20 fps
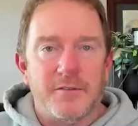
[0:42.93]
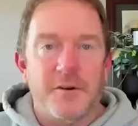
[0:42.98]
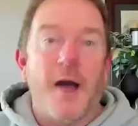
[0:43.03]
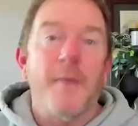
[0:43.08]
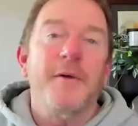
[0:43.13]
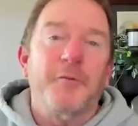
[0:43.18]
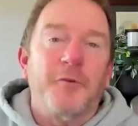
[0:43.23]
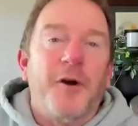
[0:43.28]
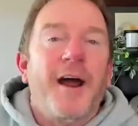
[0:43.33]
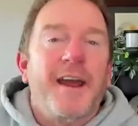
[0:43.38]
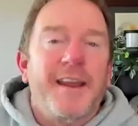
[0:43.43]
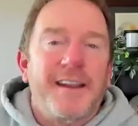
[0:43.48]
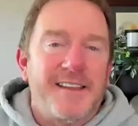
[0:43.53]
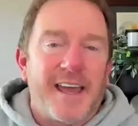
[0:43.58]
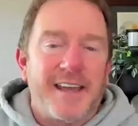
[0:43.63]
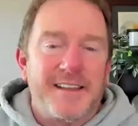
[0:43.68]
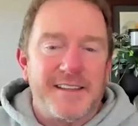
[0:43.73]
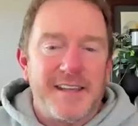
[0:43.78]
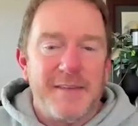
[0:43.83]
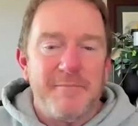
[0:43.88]
I mean, right,
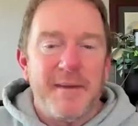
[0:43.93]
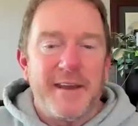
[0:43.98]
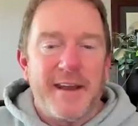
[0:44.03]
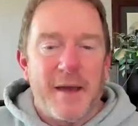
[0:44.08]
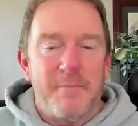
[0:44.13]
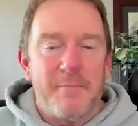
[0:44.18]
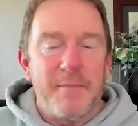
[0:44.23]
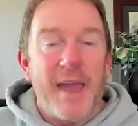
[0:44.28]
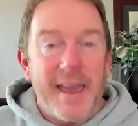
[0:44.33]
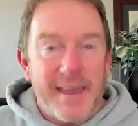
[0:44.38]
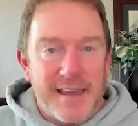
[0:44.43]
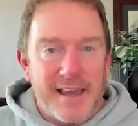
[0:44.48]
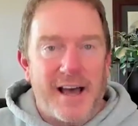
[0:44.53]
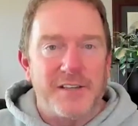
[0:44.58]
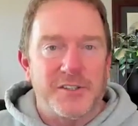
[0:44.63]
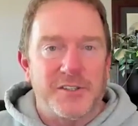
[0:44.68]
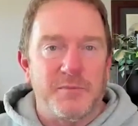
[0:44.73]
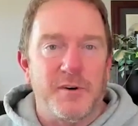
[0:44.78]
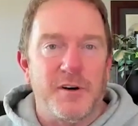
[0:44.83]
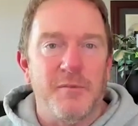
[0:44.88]
like it may not be a
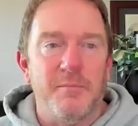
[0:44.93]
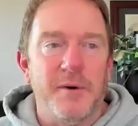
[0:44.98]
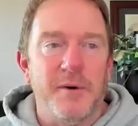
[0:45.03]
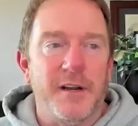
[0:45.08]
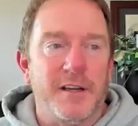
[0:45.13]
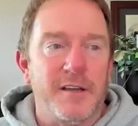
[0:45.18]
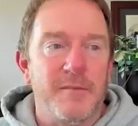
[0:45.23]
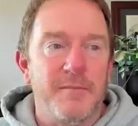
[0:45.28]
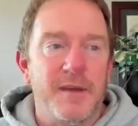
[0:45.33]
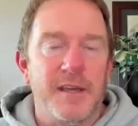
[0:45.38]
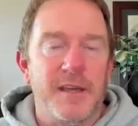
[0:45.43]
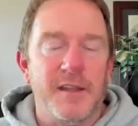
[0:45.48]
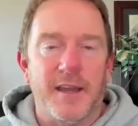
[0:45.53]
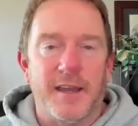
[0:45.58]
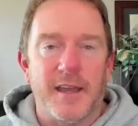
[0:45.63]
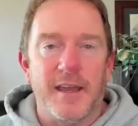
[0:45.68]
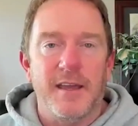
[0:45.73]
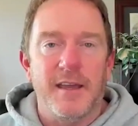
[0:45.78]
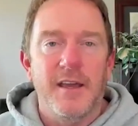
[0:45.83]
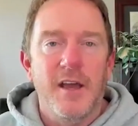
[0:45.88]
customer, but it can be
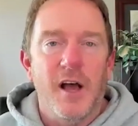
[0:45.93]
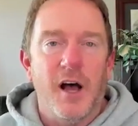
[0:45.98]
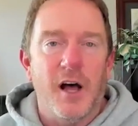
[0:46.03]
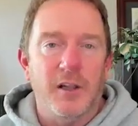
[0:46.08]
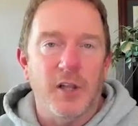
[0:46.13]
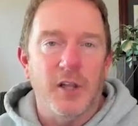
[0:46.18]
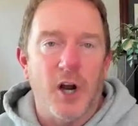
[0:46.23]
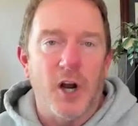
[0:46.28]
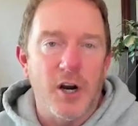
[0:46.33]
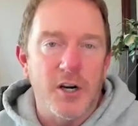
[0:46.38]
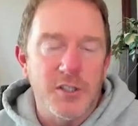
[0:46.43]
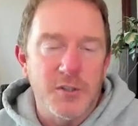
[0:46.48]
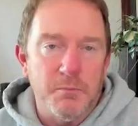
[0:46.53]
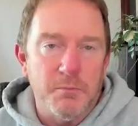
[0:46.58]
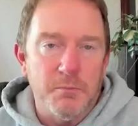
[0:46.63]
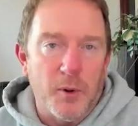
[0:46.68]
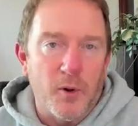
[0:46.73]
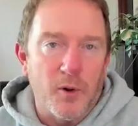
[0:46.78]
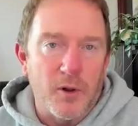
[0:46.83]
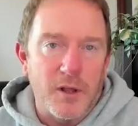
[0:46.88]
like a, a
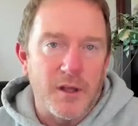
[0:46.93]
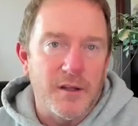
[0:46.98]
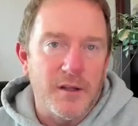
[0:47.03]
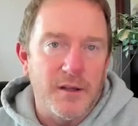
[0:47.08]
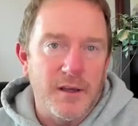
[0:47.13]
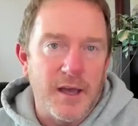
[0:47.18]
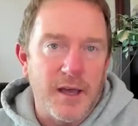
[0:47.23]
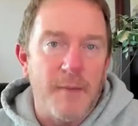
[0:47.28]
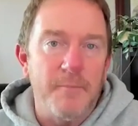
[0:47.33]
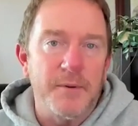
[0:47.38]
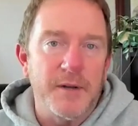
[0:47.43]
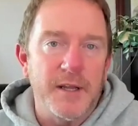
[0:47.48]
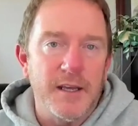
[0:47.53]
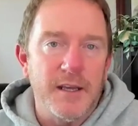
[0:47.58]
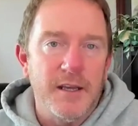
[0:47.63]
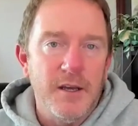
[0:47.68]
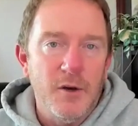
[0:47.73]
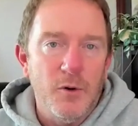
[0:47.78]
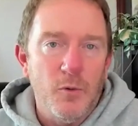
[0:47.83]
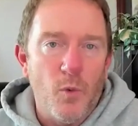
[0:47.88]
large bulk
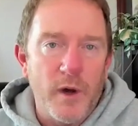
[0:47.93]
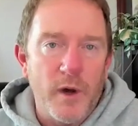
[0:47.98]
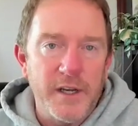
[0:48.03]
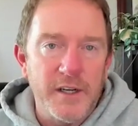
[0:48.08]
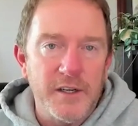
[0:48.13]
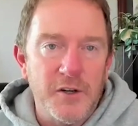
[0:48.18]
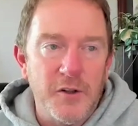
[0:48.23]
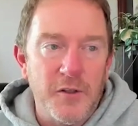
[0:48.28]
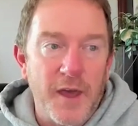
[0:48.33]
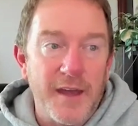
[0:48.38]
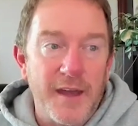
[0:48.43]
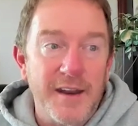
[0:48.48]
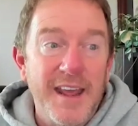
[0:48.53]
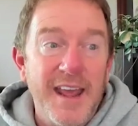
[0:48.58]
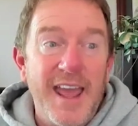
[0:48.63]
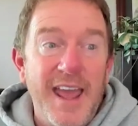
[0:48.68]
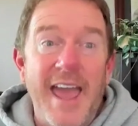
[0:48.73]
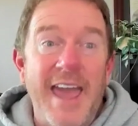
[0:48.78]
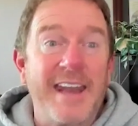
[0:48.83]
company wanting to do that.